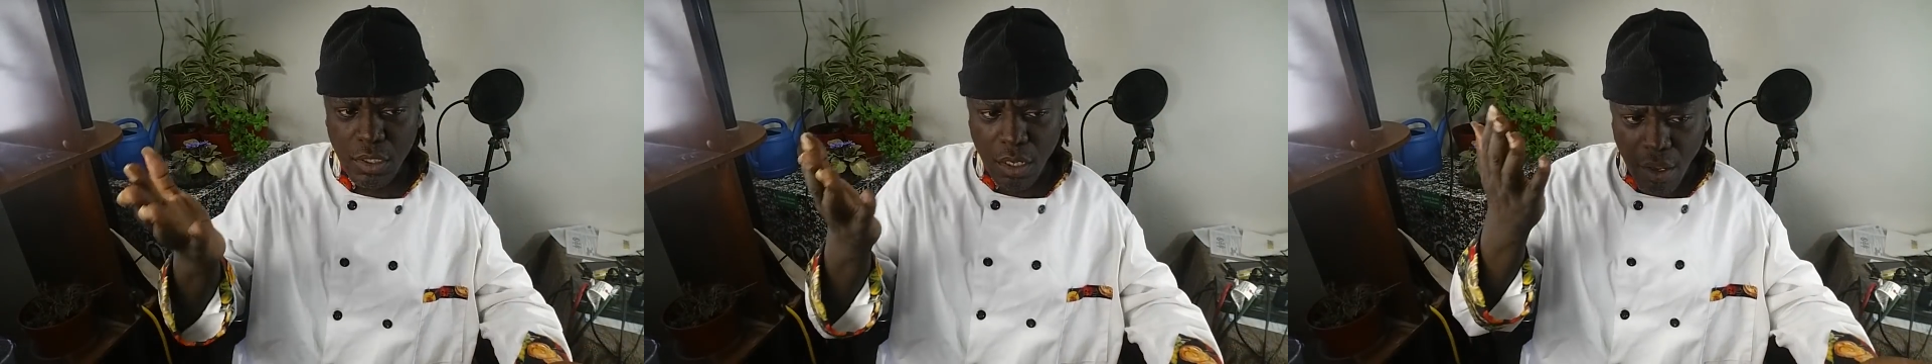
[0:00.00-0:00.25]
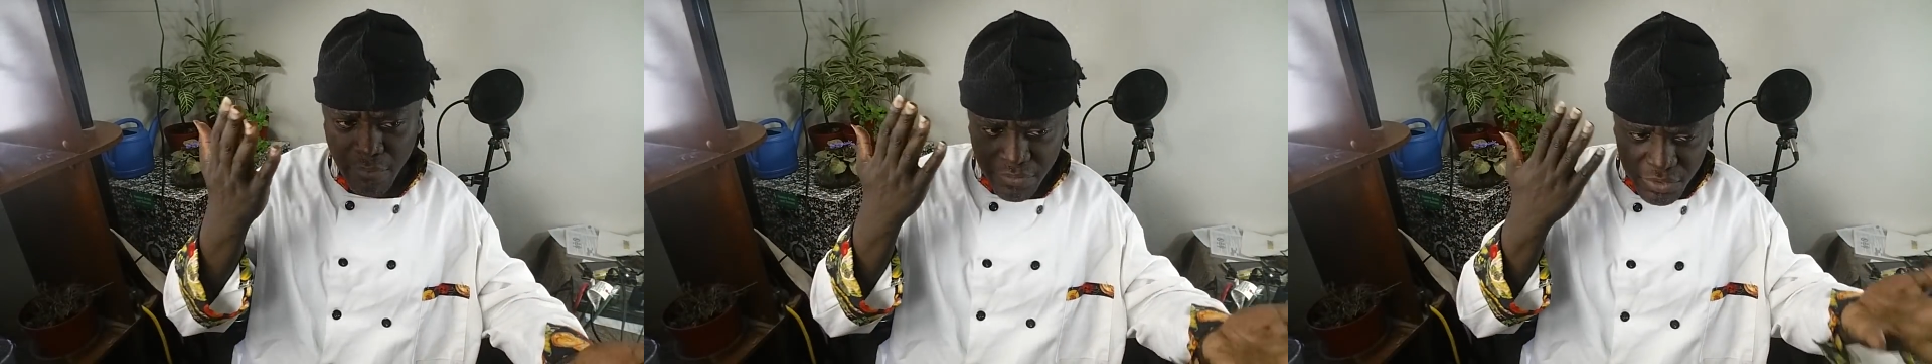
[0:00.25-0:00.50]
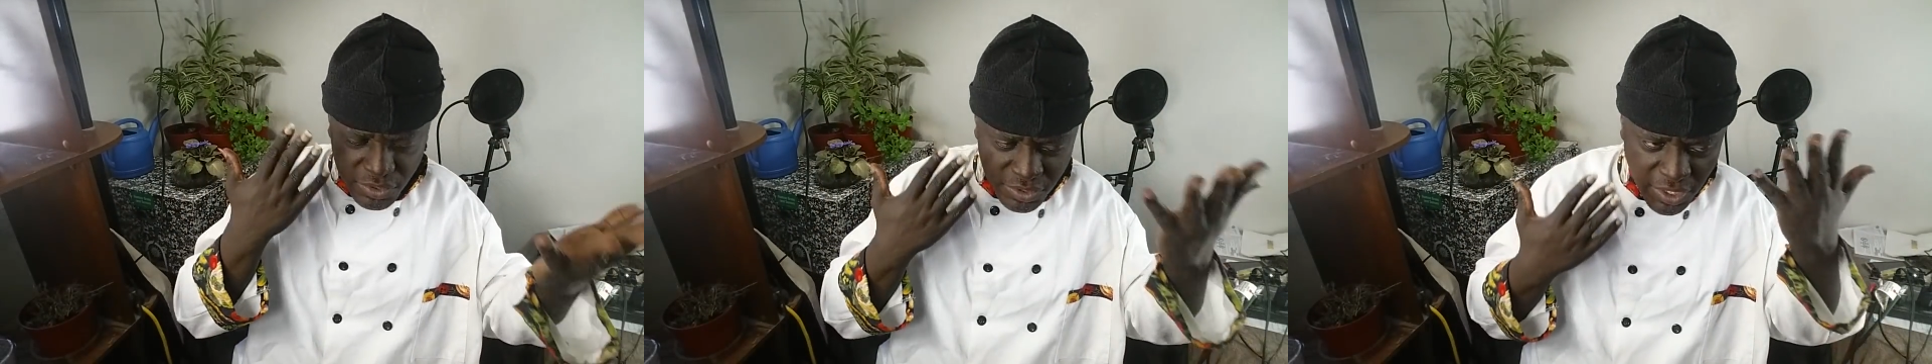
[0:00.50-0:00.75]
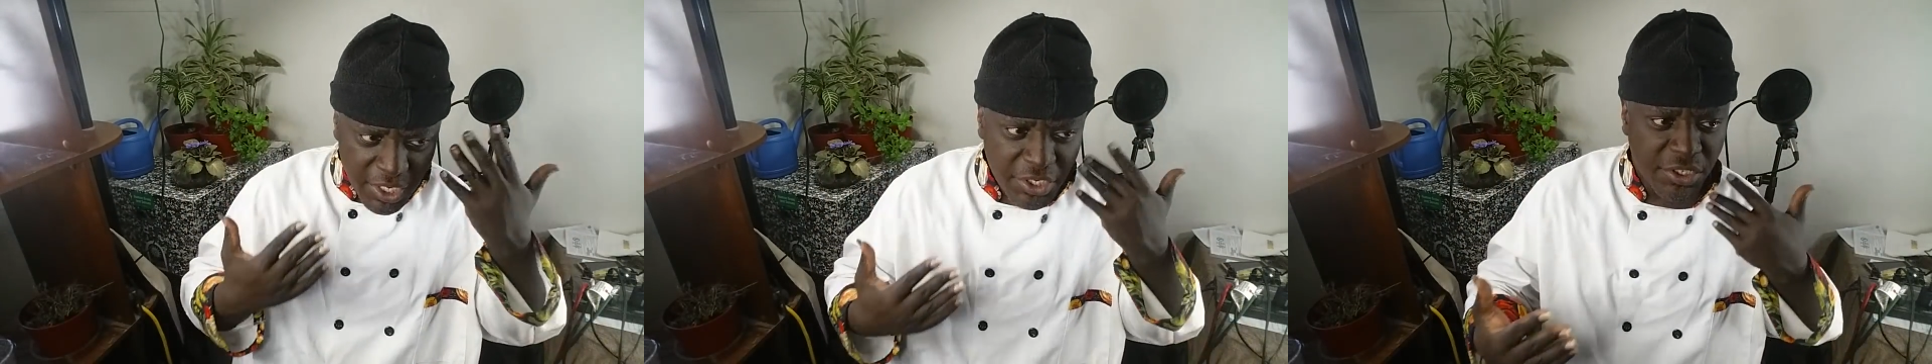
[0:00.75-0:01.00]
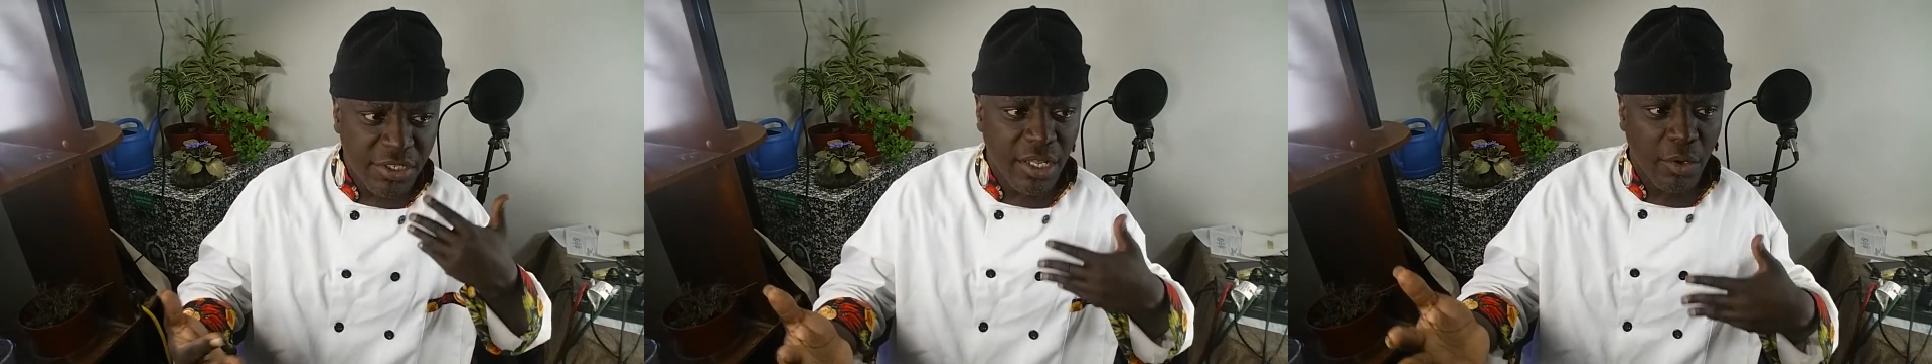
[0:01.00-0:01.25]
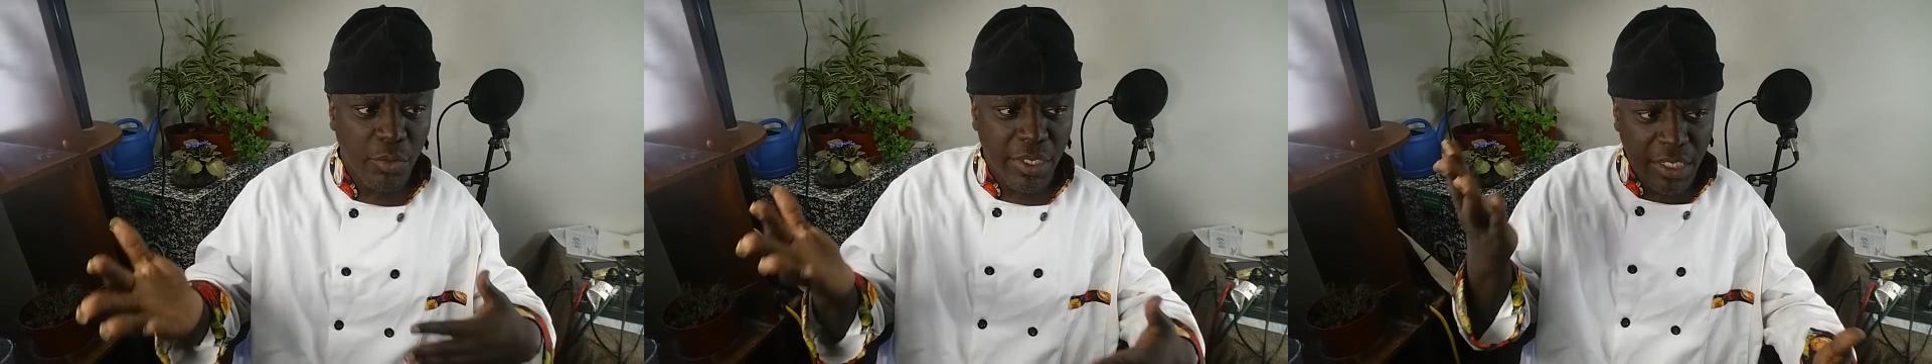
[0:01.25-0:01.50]
conversation
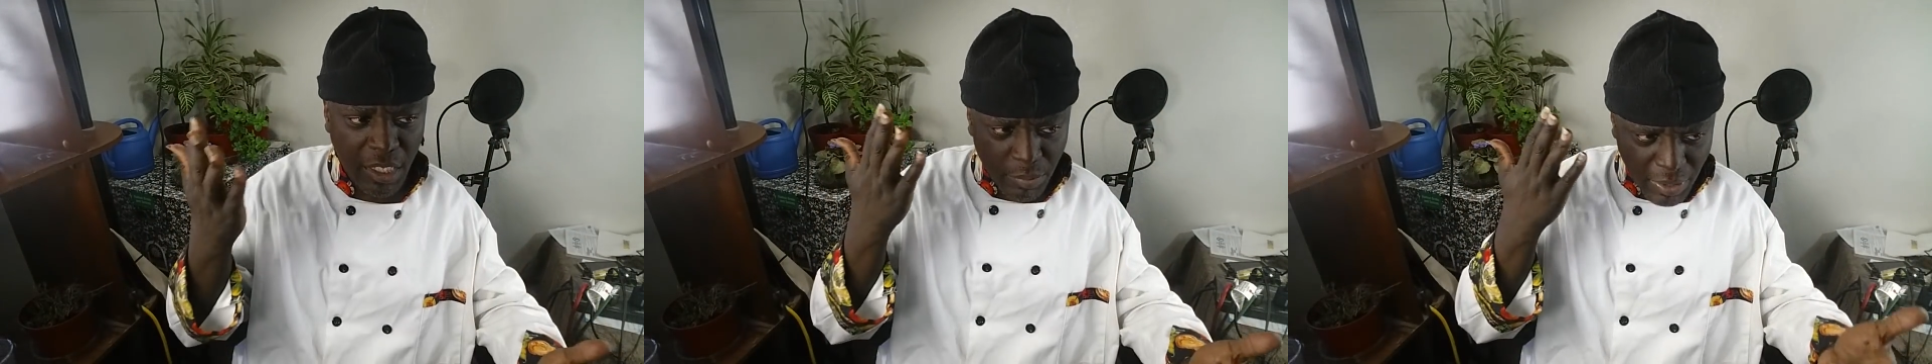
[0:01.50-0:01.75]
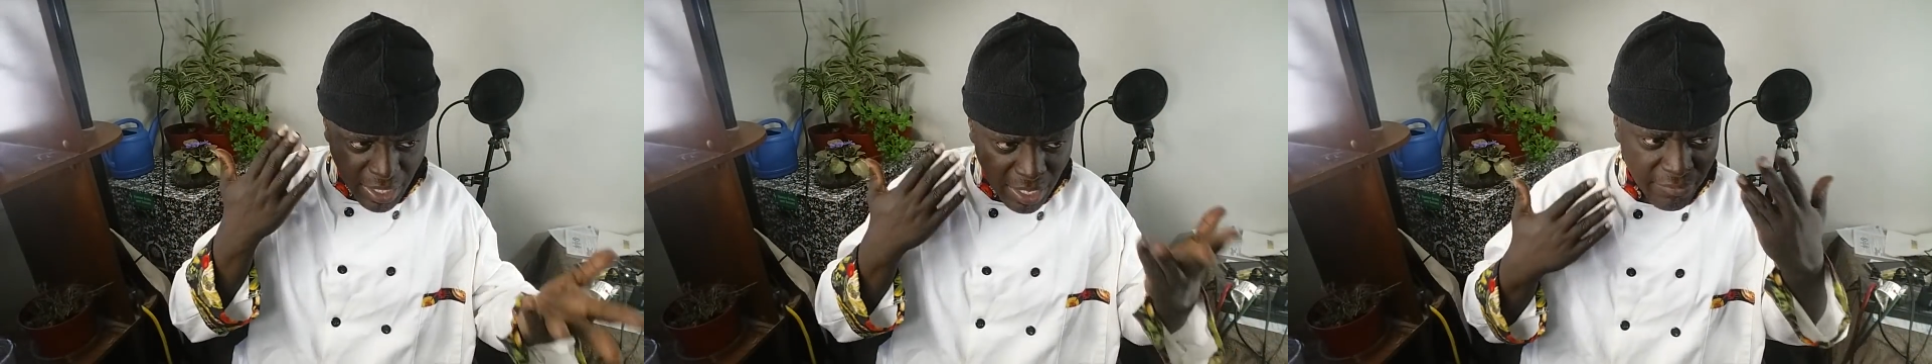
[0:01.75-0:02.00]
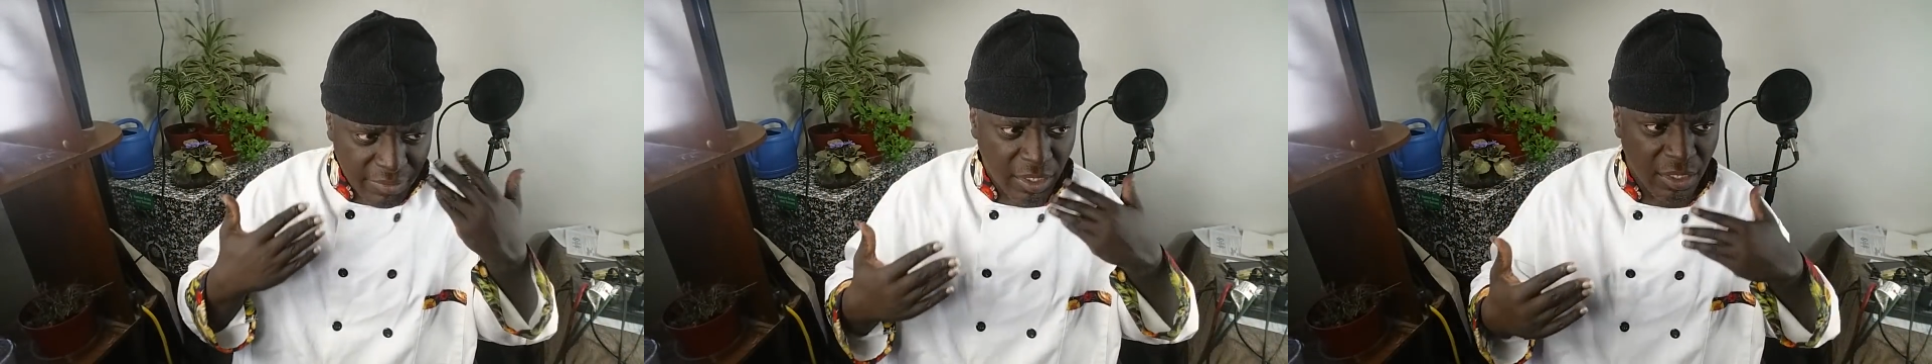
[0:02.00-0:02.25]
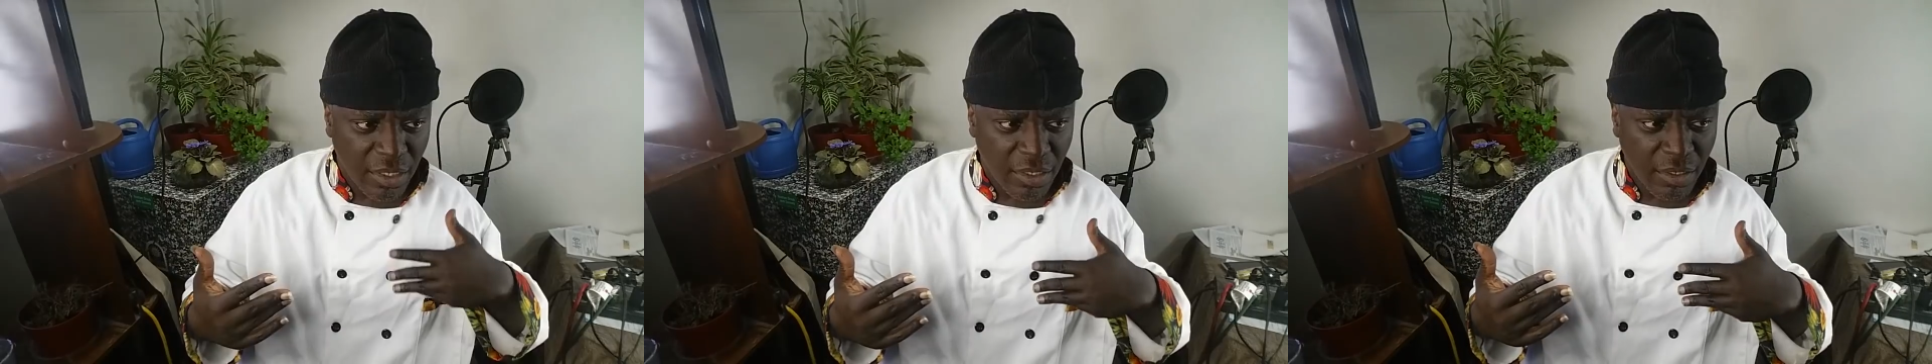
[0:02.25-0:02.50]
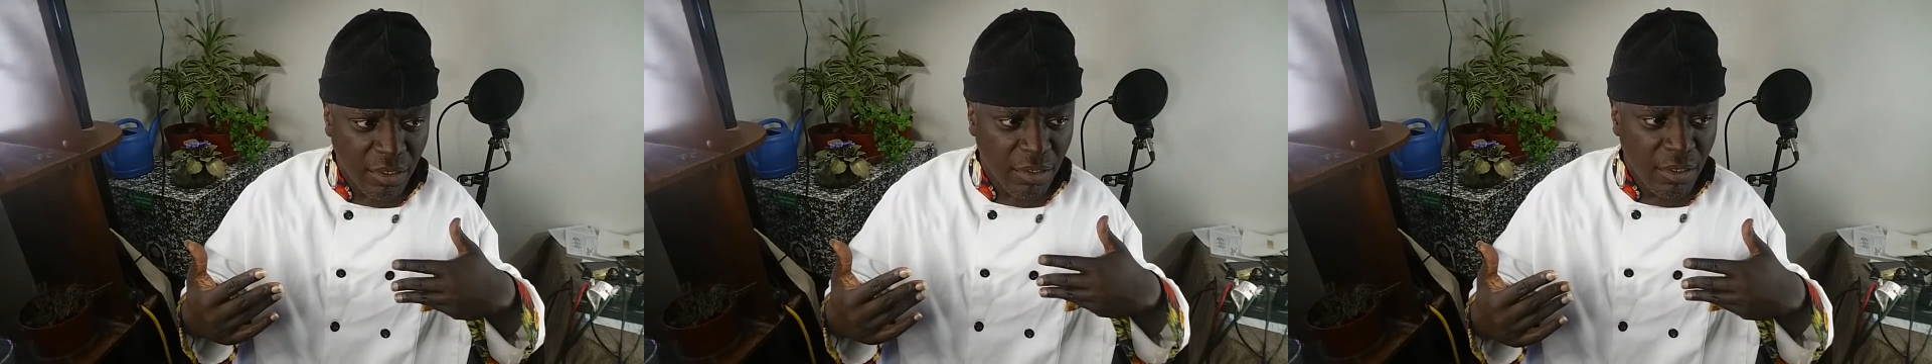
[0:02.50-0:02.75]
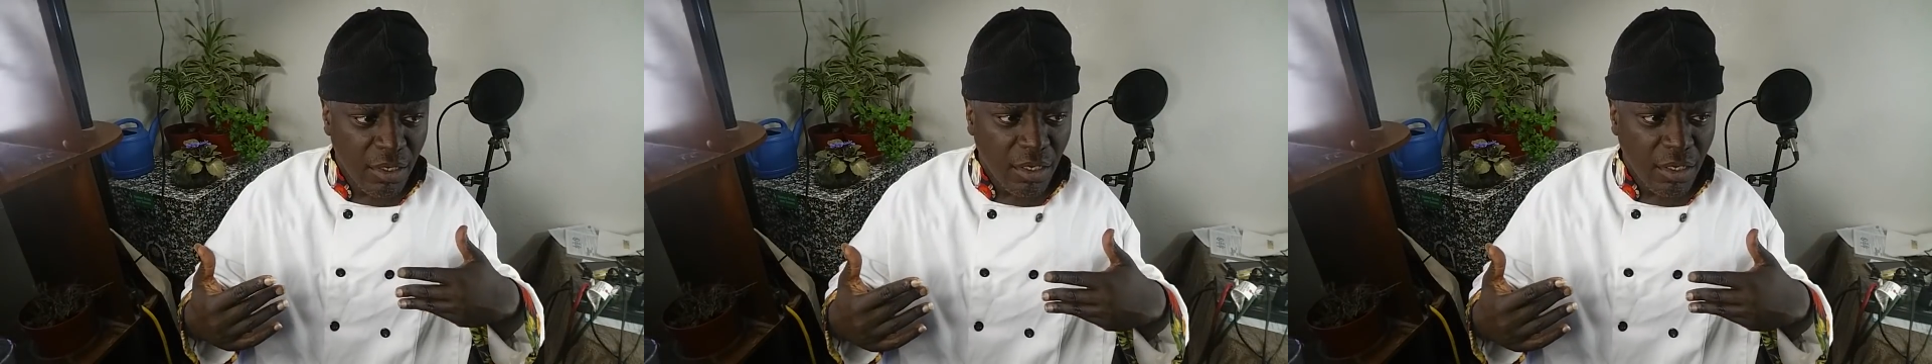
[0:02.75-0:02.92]
that we keep having uh,